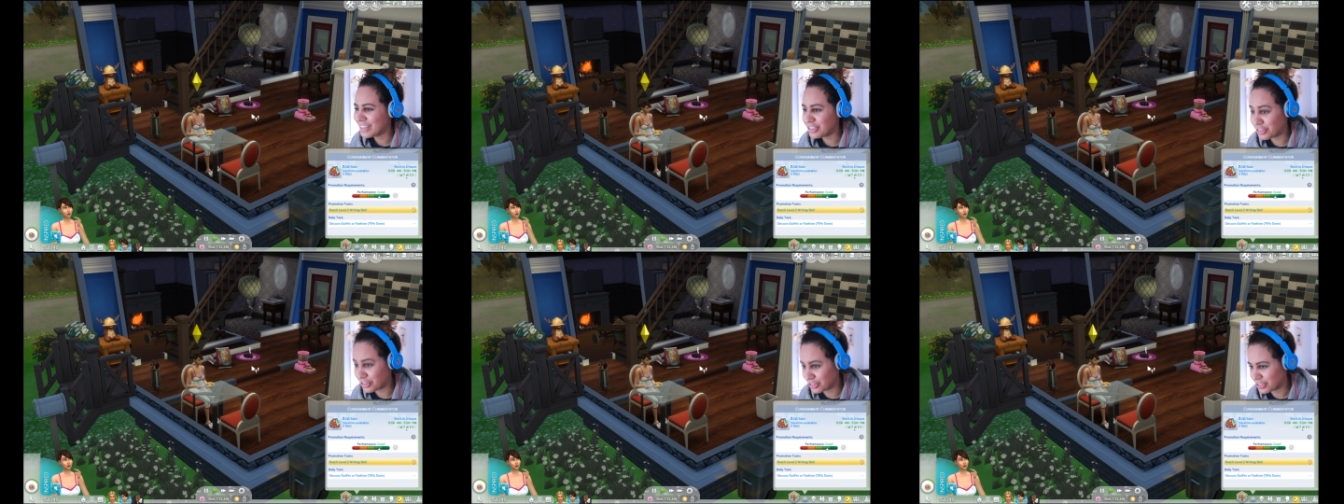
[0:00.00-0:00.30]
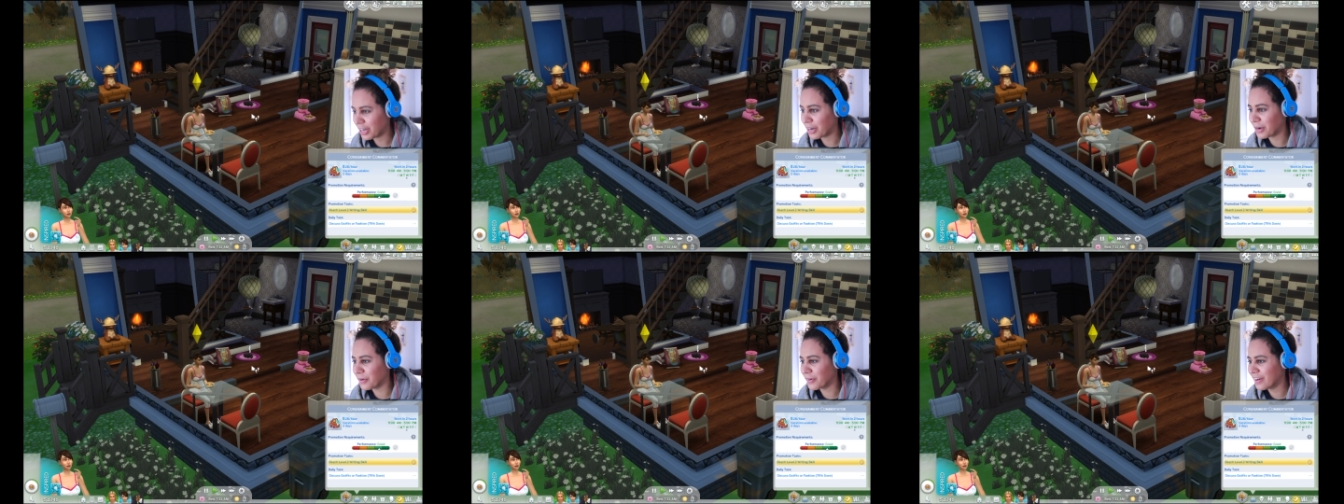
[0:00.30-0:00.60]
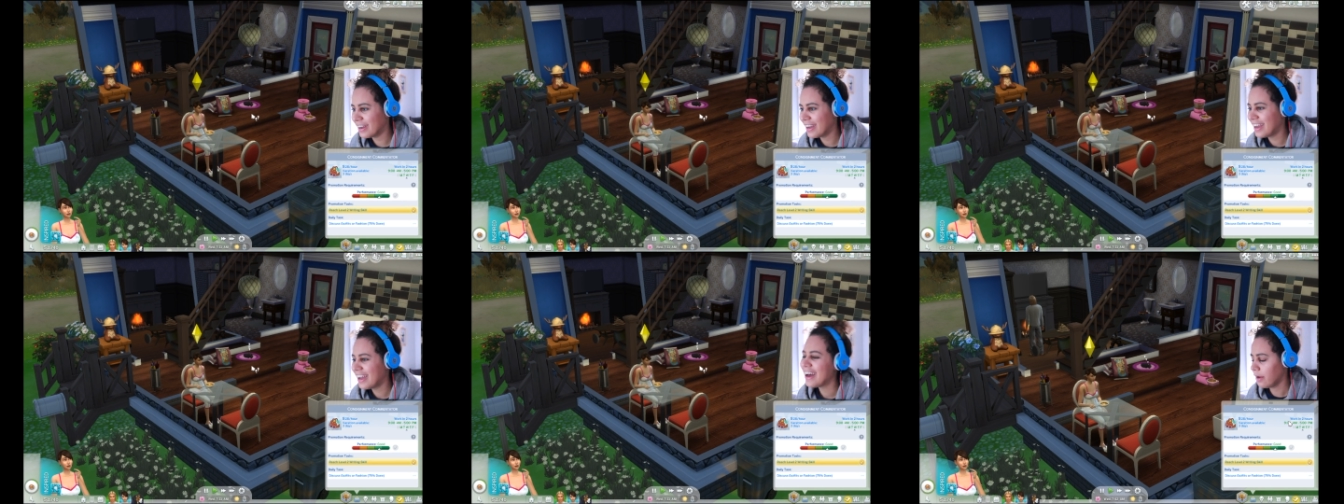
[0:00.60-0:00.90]

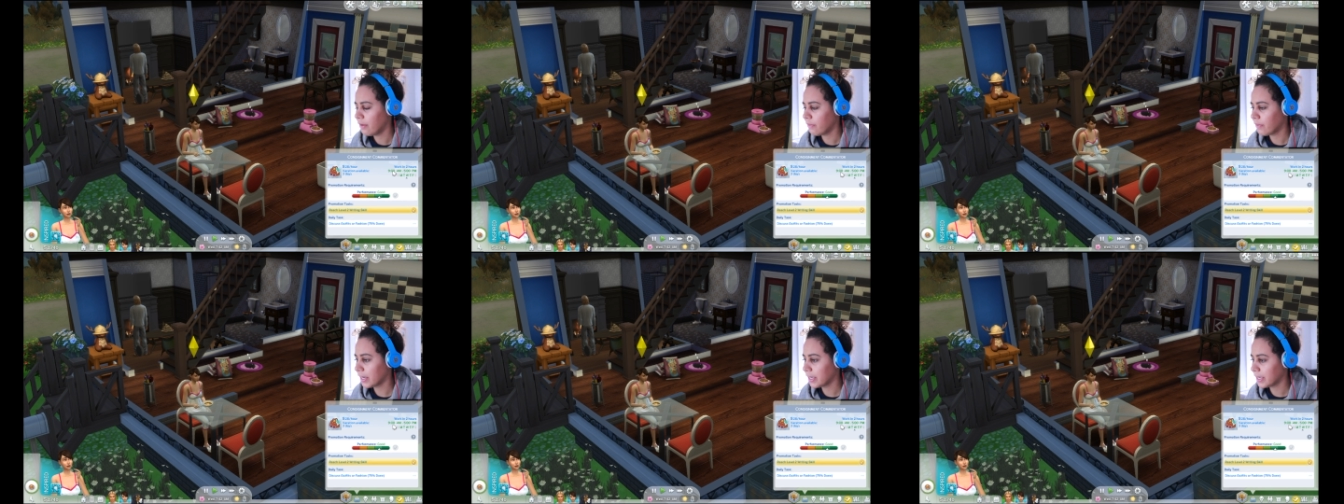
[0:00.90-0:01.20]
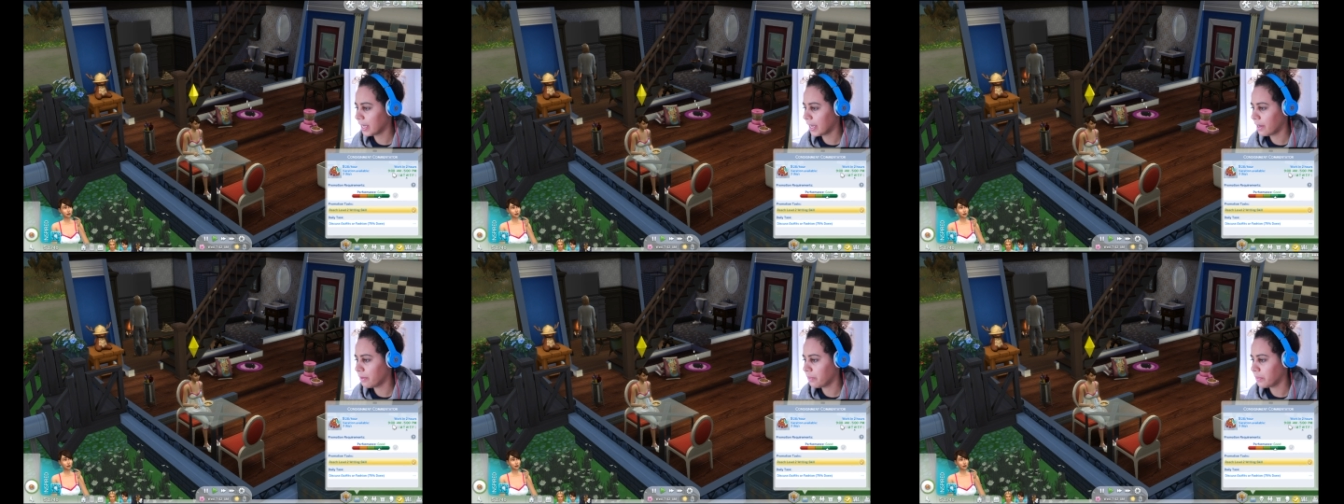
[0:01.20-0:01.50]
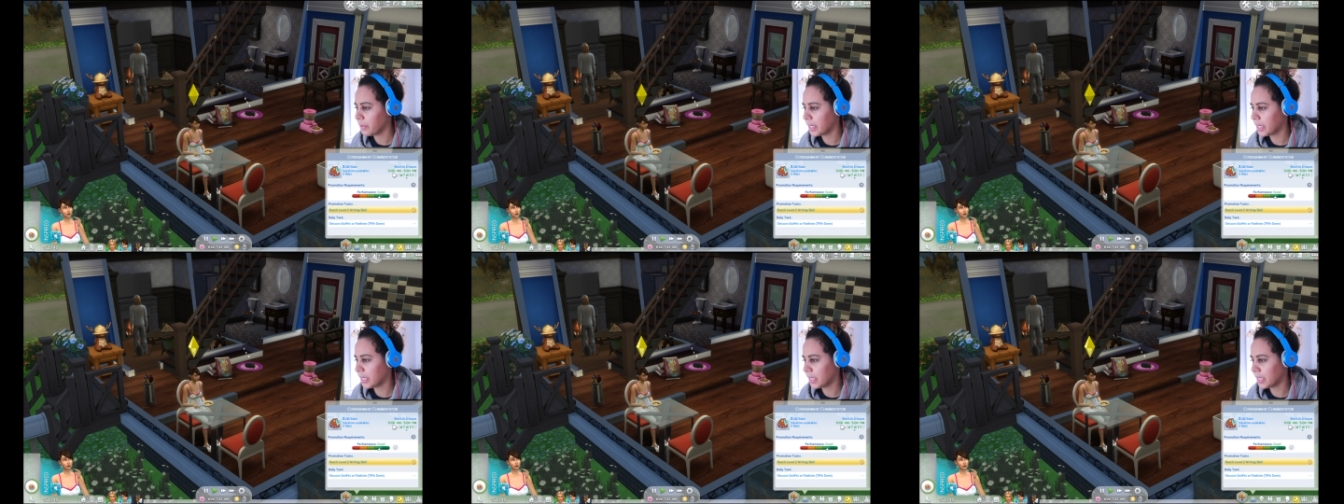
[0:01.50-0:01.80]
So right
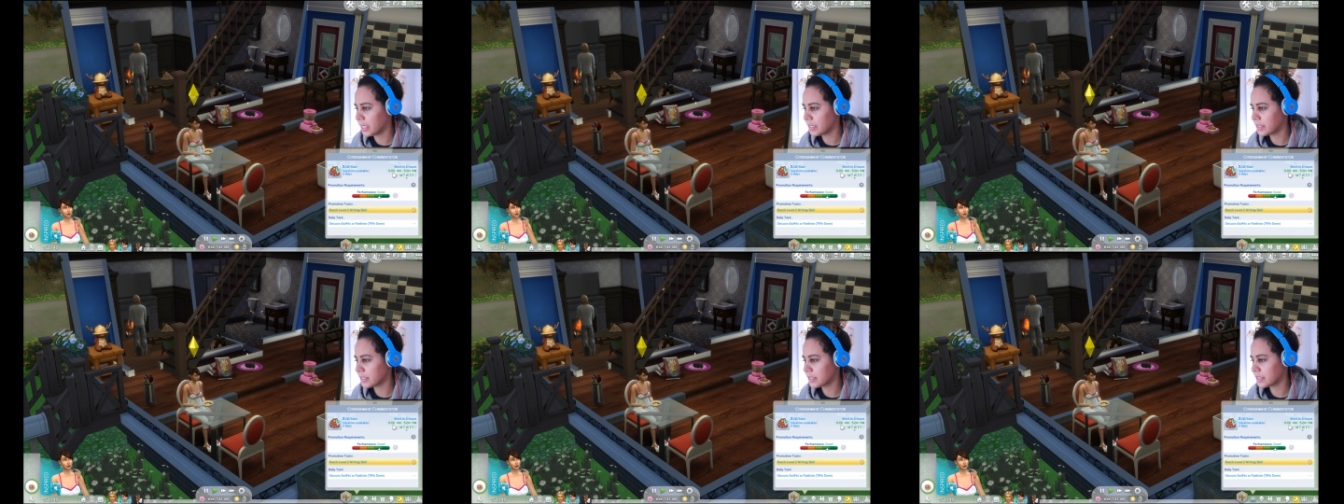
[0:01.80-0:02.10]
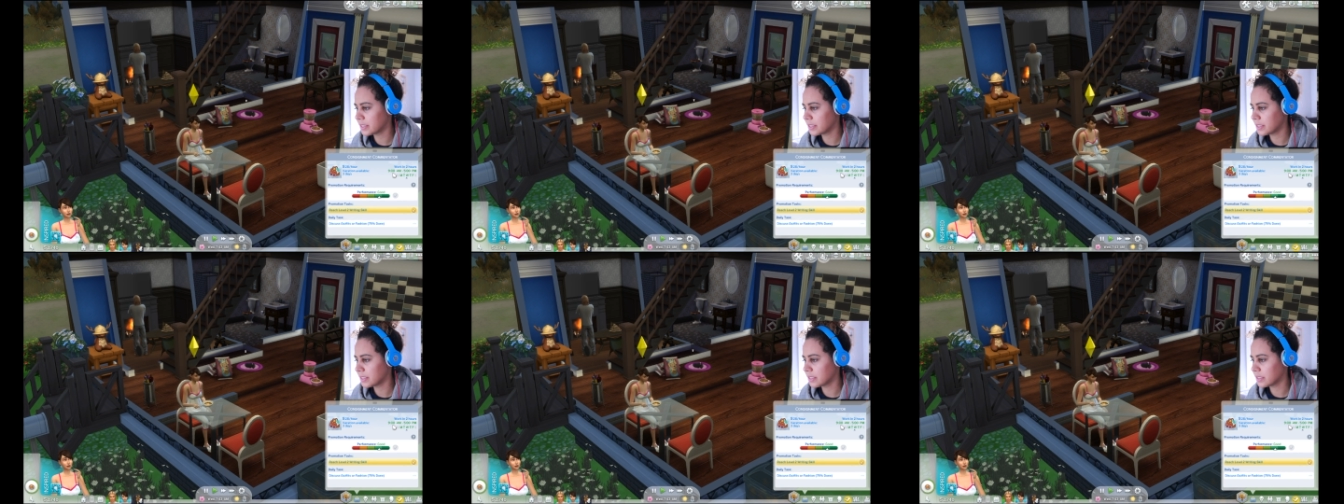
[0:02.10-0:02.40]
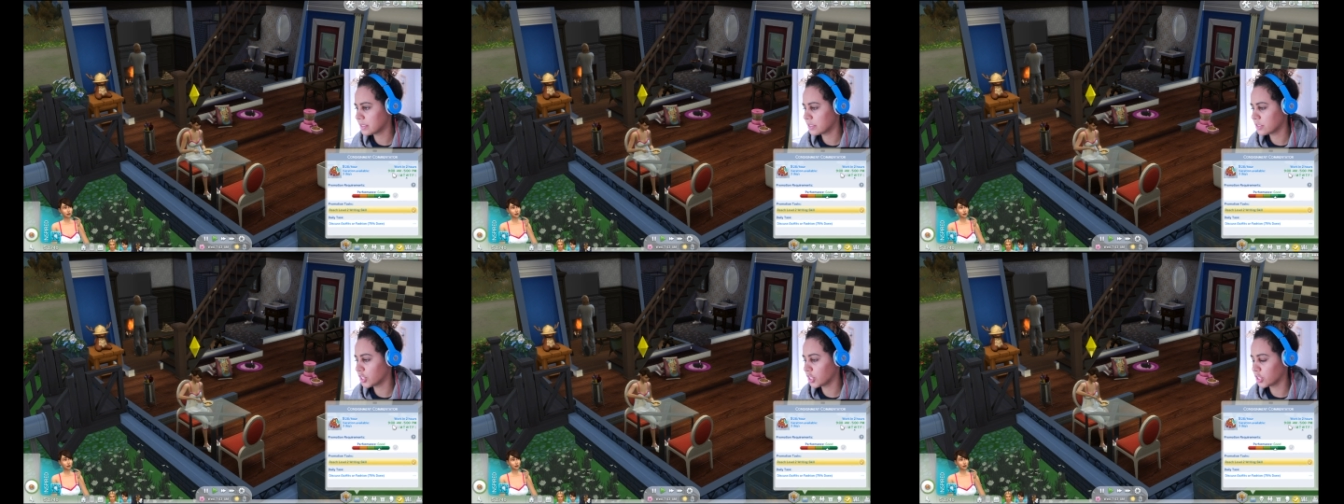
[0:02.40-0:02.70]
now it,
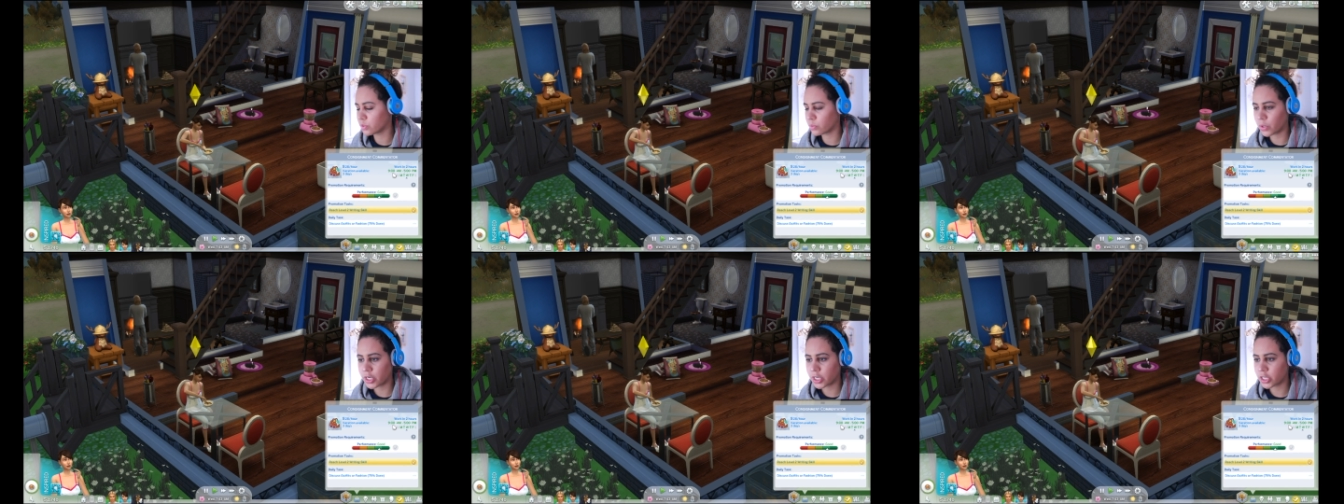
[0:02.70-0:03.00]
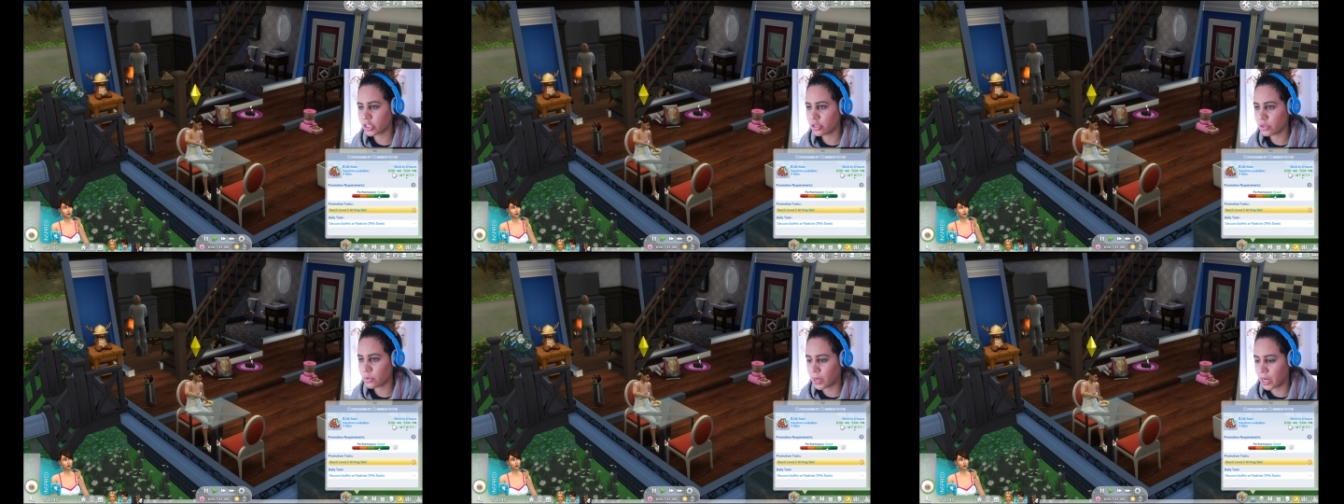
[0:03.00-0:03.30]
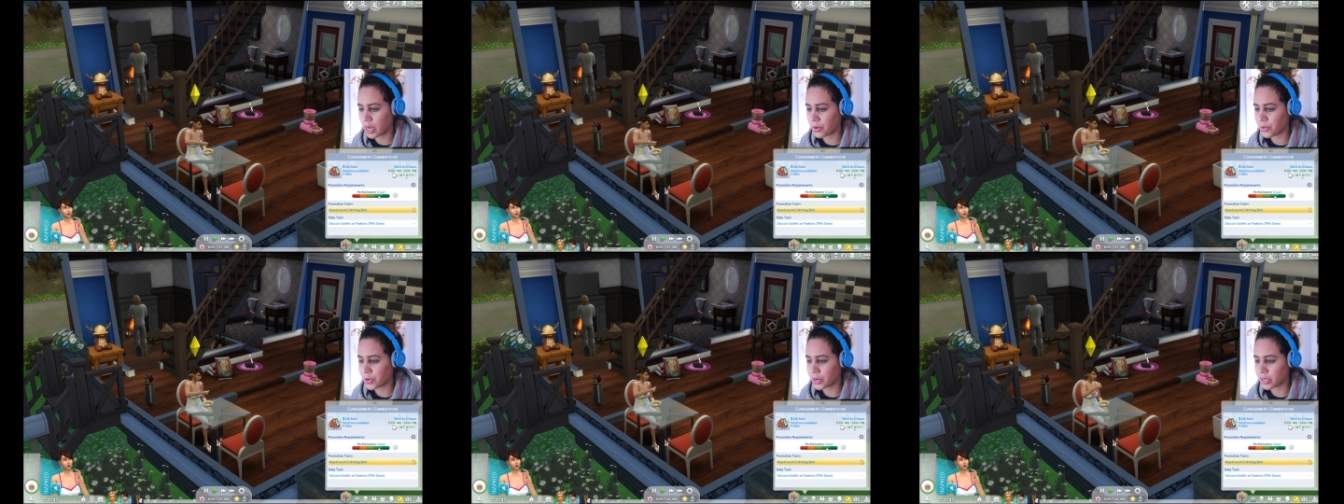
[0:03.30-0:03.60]
she has work in two
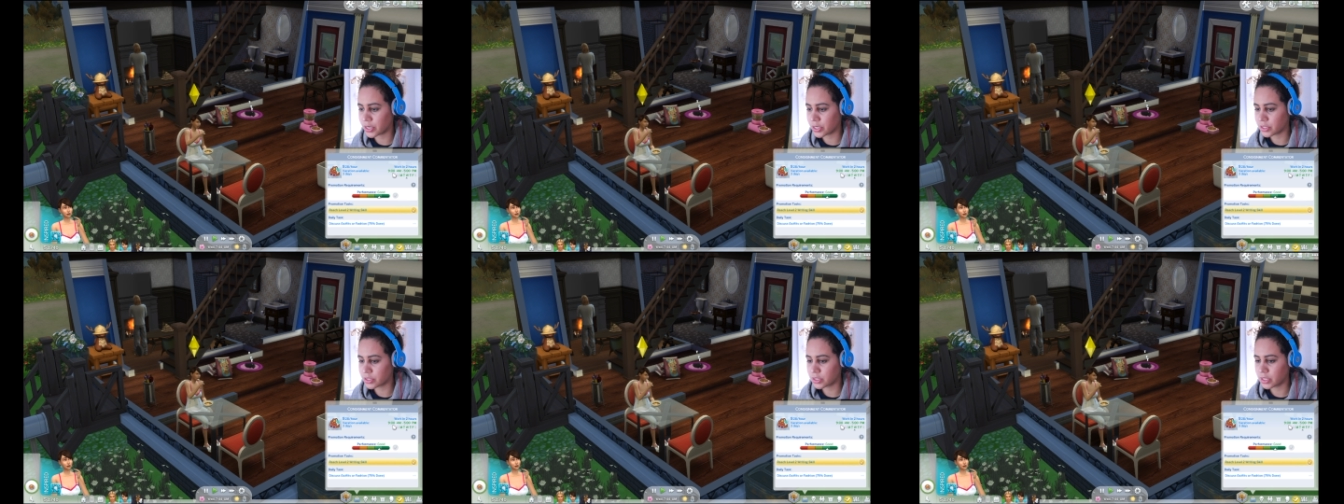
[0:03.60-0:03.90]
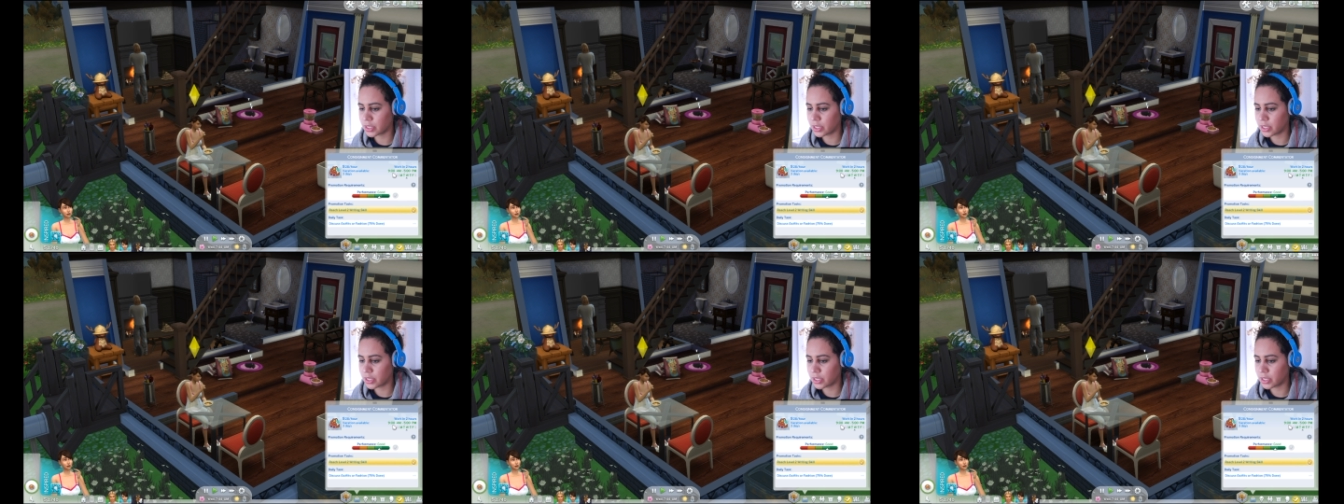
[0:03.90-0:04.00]
hours.